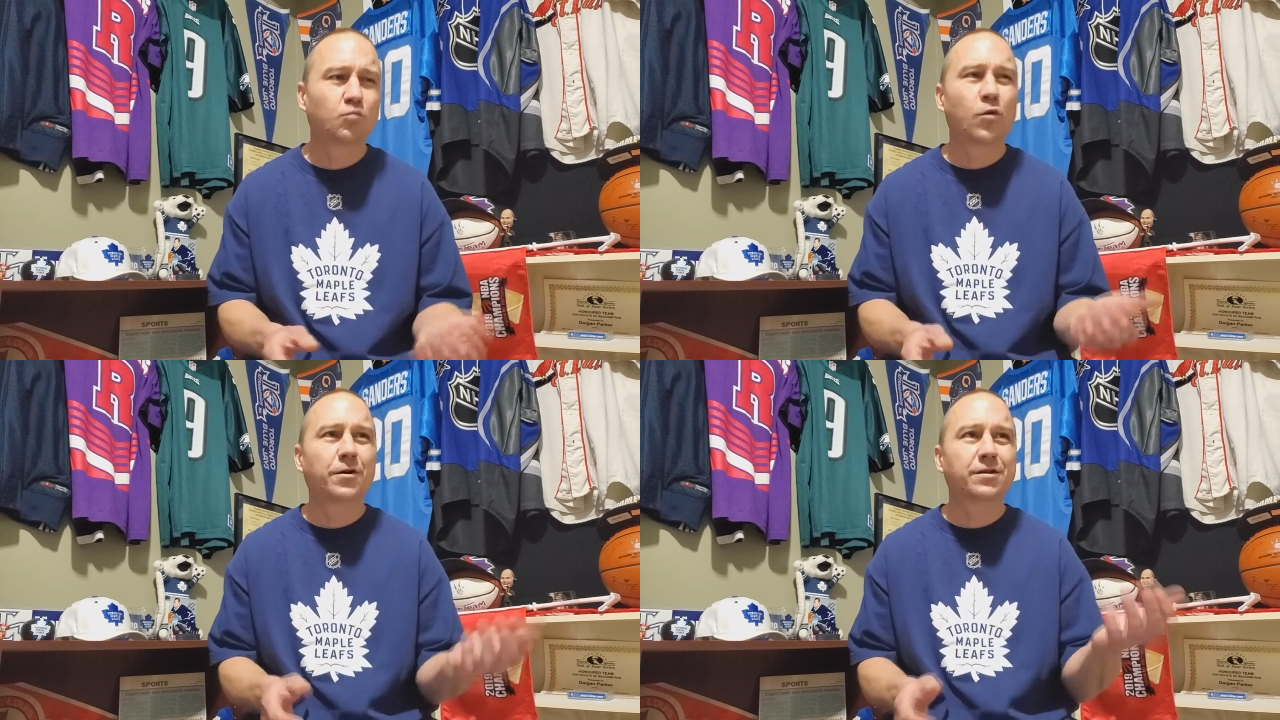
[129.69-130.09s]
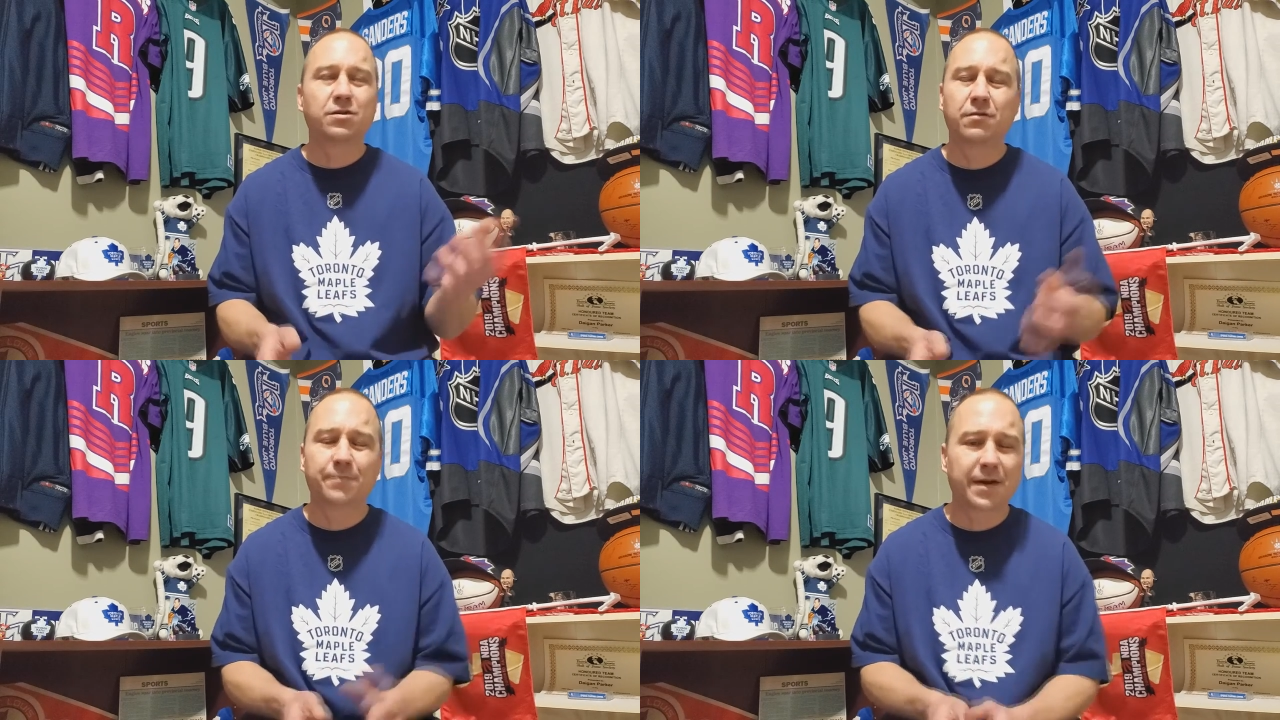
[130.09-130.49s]
one or
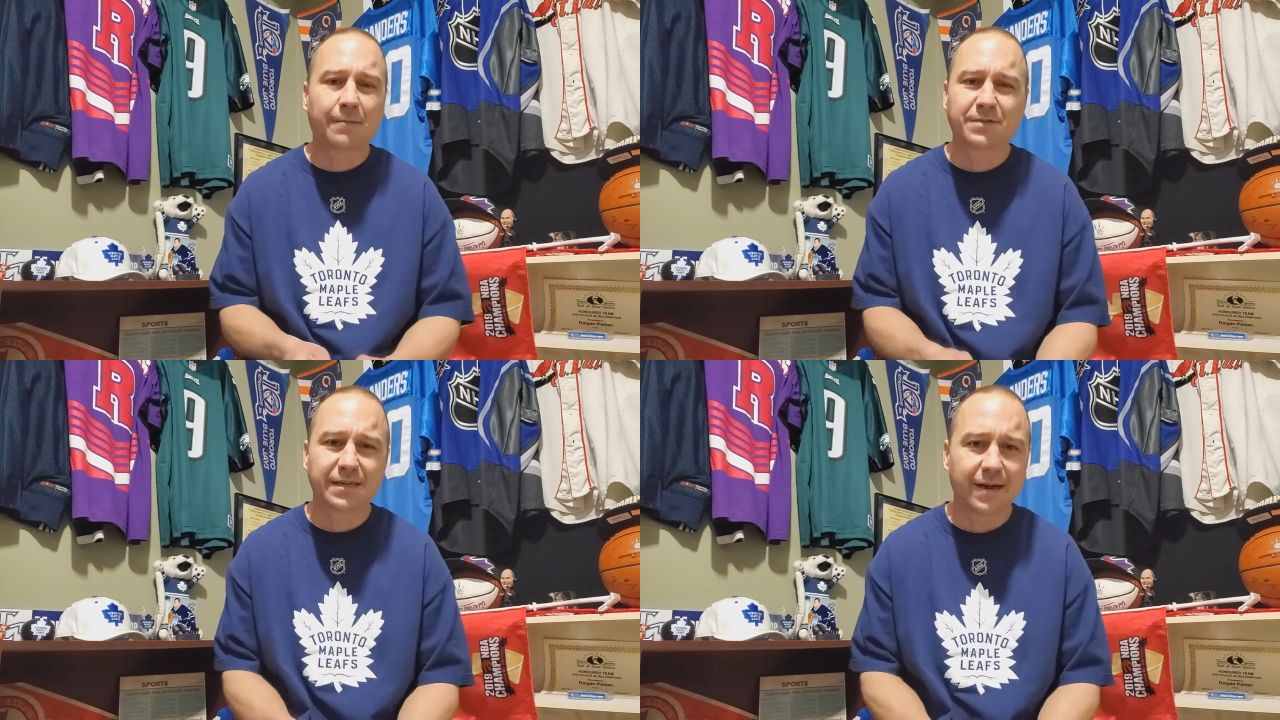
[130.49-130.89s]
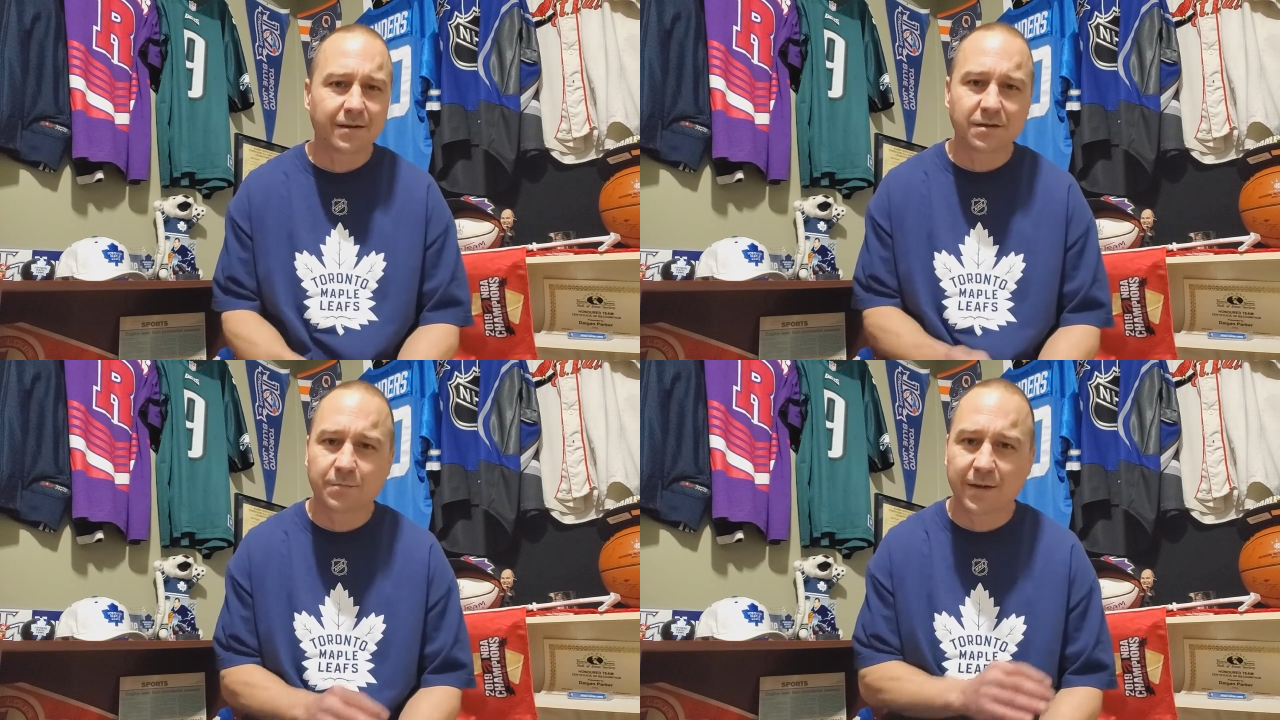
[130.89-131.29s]
two have been empty
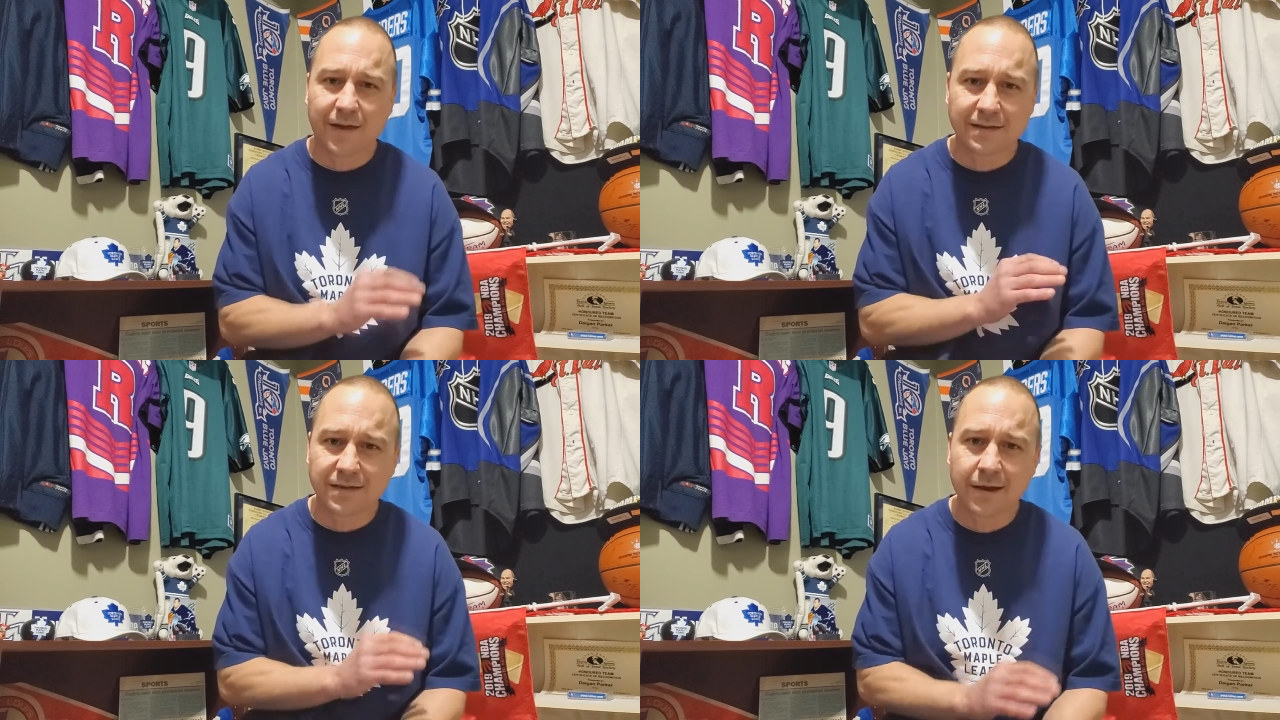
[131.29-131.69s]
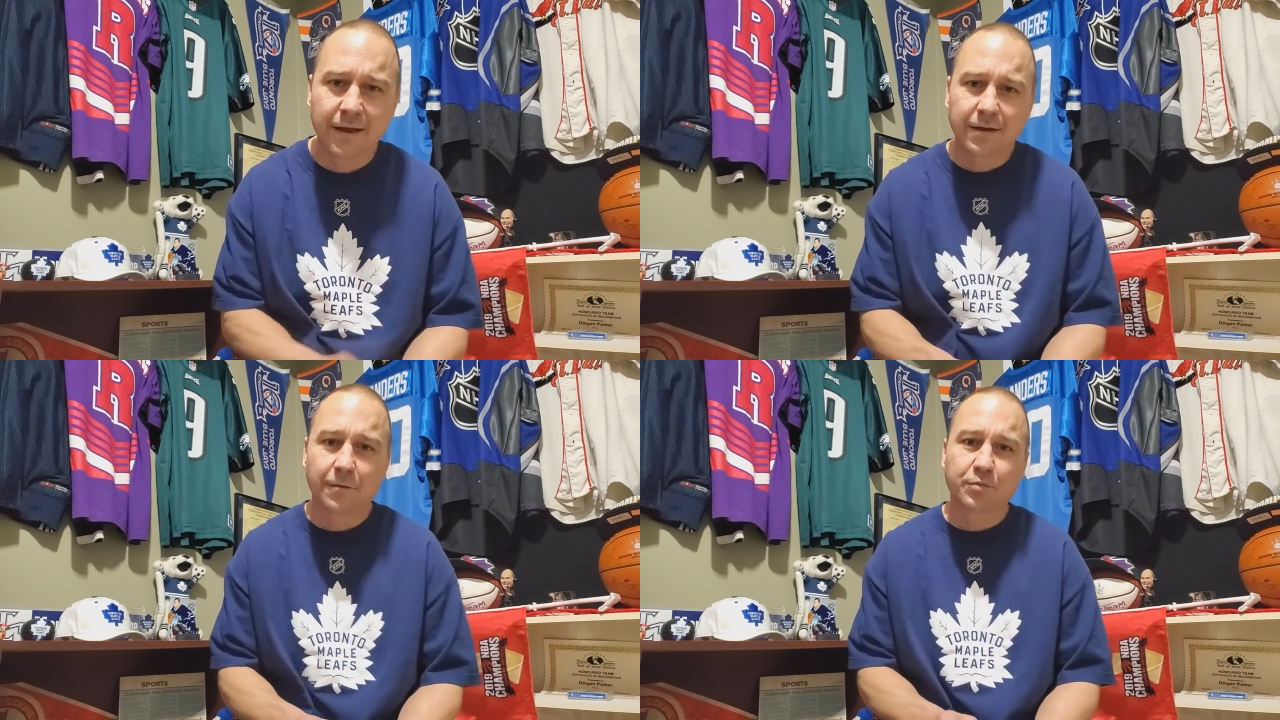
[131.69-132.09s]
netters, but that's
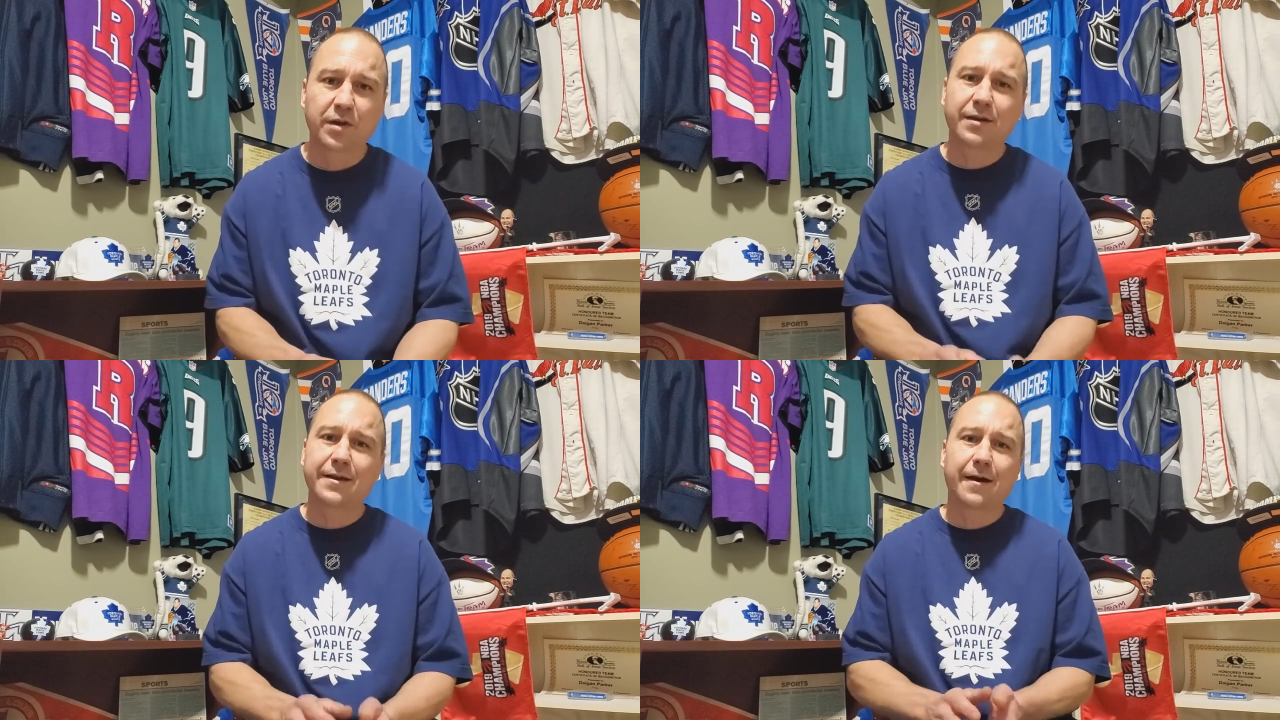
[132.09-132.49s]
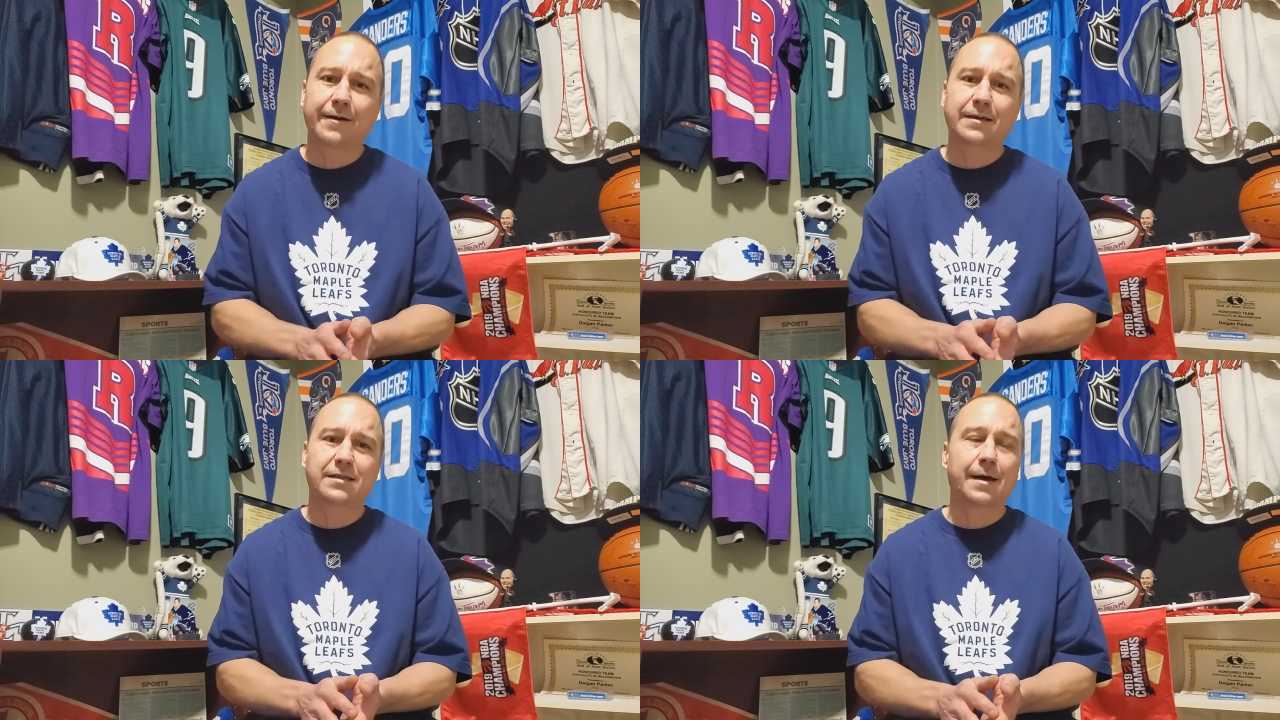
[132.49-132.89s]
completely
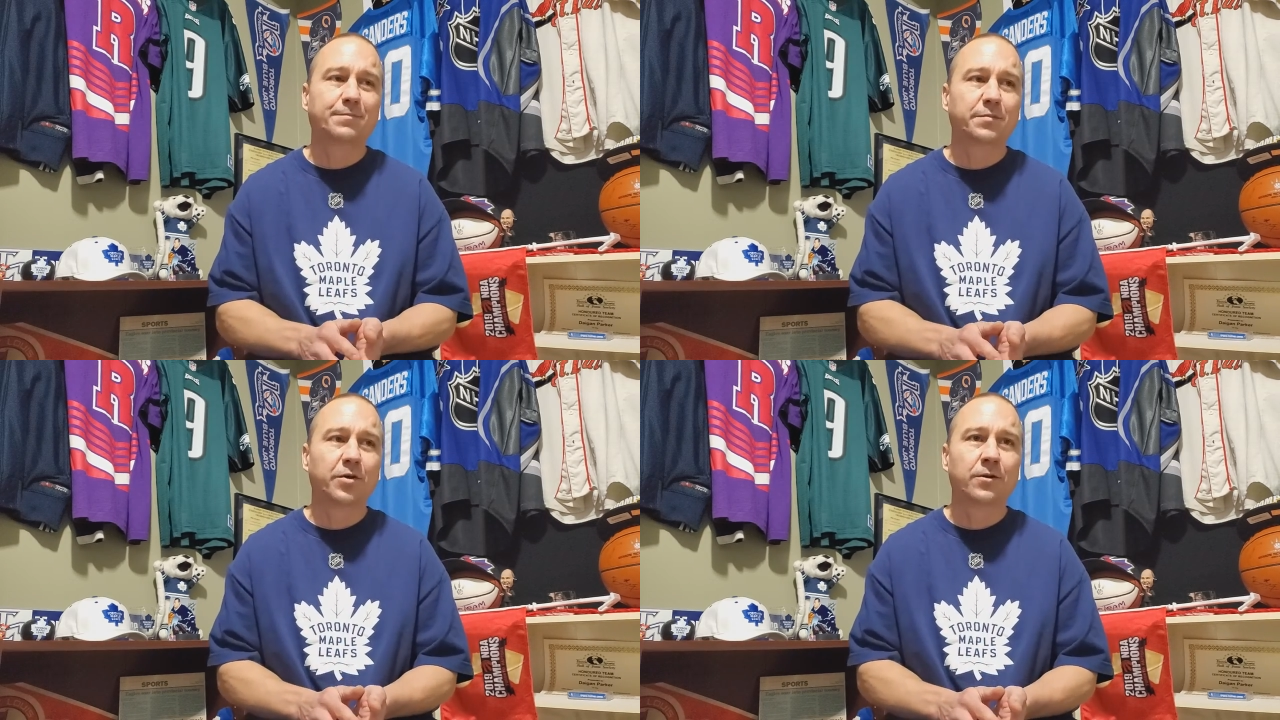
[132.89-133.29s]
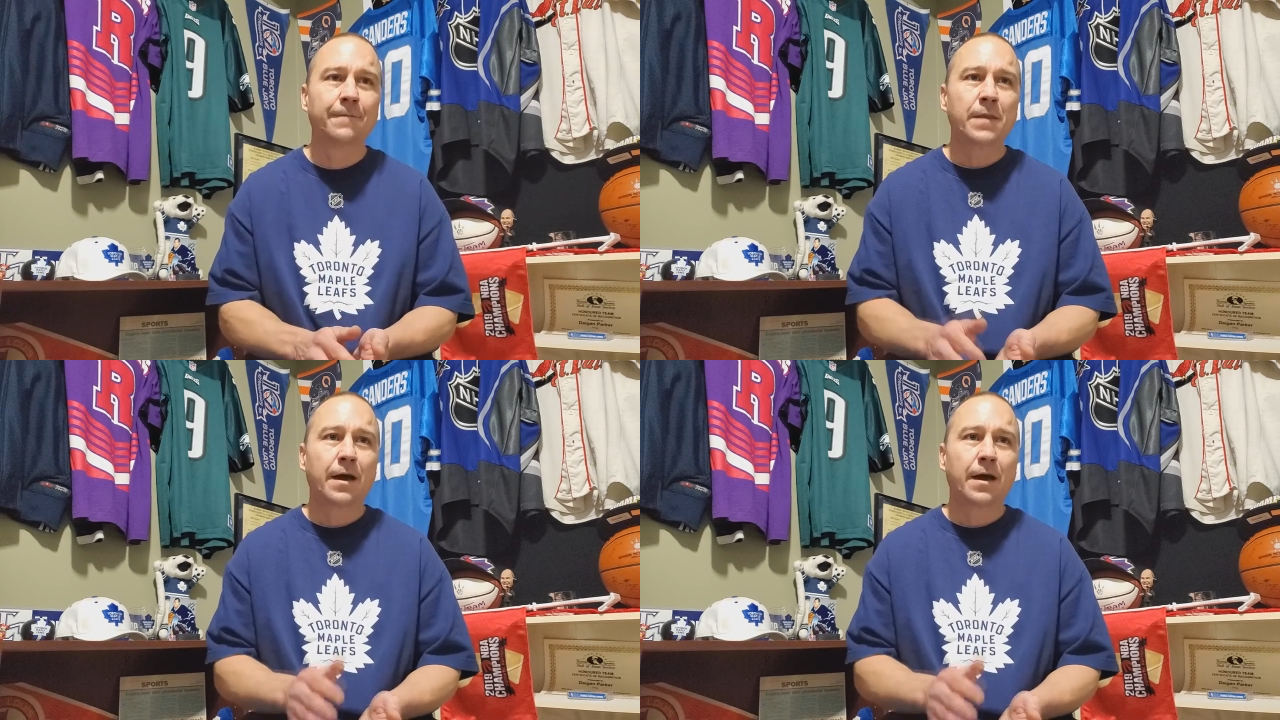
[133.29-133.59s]
unacceptable.